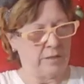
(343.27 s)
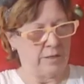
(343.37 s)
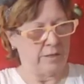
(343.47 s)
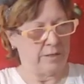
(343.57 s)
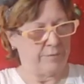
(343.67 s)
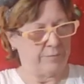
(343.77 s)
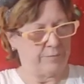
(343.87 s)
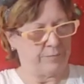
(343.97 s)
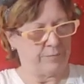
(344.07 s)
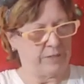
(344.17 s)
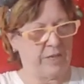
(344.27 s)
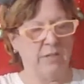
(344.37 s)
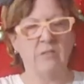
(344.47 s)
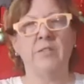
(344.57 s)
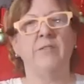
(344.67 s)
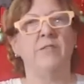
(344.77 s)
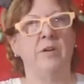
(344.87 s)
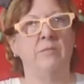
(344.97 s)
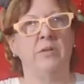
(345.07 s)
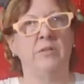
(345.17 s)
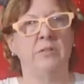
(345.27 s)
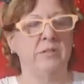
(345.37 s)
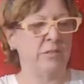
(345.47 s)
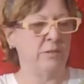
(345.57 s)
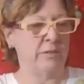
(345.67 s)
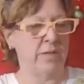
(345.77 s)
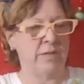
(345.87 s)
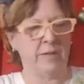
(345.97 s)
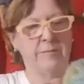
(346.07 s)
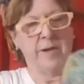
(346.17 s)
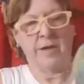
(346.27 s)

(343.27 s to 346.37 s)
Um, colors have numbers, so it's not going to